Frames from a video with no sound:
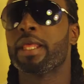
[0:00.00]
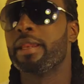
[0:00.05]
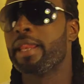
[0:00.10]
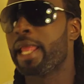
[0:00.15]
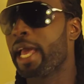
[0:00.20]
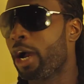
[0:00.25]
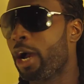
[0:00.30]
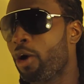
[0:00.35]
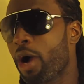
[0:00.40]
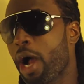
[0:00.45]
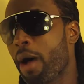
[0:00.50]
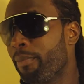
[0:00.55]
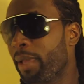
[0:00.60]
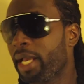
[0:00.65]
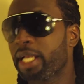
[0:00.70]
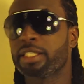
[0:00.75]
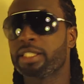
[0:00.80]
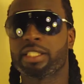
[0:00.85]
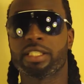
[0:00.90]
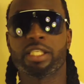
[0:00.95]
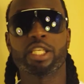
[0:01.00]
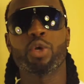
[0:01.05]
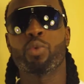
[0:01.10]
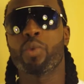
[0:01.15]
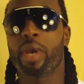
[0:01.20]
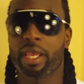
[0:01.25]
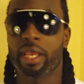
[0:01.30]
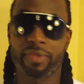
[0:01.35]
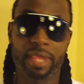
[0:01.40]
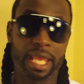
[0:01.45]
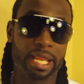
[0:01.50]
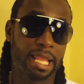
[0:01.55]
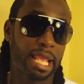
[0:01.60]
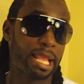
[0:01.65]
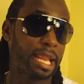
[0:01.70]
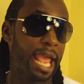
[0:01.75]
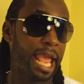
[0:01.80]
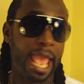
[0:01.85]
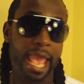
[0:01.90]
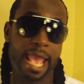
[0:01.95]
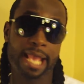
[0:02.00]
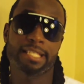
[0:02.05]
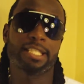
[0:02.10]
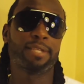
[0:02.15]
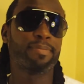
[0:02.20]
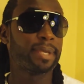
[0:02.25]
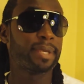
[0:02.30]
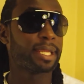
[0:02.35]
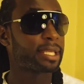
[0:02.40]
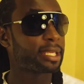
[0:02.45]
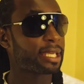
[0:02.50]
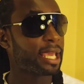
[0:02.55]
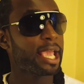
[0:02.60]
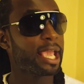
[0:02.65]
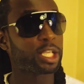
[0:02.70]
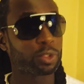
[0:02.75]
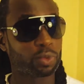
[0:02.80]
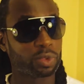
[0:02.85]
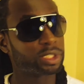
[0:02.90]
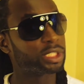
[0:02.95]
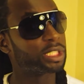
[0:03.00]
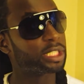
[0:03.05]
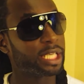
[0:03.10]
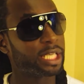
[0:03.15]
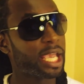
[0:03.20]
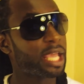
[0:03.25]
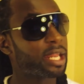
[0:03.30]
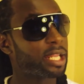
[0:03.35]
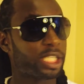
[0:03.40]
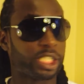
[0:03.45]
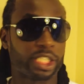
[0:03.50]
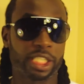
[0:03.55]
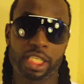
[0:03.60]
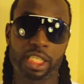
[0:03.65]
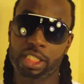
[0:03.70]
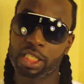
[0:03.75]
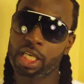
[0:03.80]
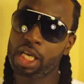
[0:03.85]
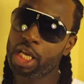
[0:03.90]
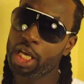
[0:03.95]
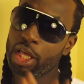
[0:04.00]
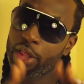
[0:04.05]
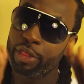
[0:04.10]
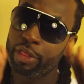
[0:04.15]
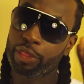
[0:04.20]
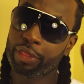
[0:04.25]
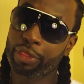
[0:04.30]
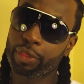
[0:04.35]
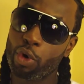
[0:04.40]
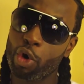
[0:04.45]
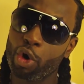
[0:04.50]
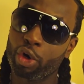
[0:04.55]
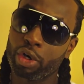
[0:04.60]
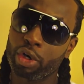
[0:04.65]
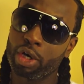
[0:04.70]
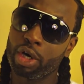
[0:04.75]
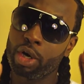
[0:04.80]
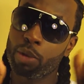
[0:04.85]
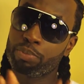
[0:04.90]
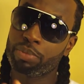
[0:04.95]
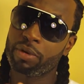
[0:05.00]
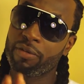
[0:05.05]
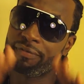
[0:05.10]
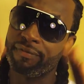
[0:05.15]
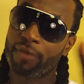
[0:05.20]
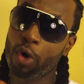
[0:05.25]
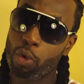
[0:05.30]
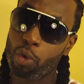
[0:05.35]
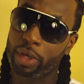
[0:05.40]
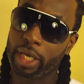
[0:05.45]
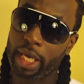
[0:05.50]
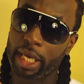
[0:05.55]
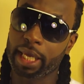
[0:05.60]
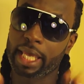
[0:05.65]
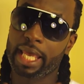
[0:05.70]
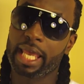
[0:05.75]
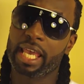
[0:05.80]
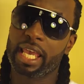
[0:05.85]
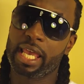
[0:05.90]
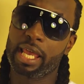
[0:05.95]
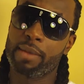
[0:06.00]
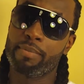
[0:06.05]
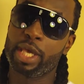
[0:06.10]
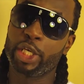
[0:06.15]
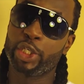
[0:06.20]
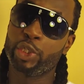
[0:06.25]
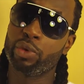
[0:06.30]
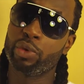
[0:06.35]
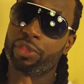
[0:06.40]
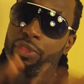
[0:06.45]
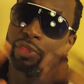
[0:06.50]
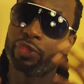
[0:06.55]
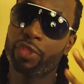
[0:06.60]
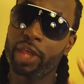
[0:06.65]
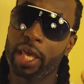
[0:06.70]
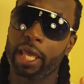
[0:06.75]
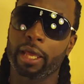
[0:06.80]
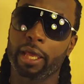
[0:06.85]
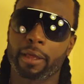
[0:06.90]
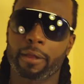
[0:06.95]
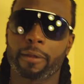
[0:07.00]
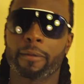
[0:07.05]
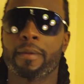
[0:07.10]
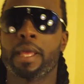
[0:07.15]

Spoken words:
Now, I'm not insinuating that that has to be the case. Once again, it's just thought-provoking. It makes you think.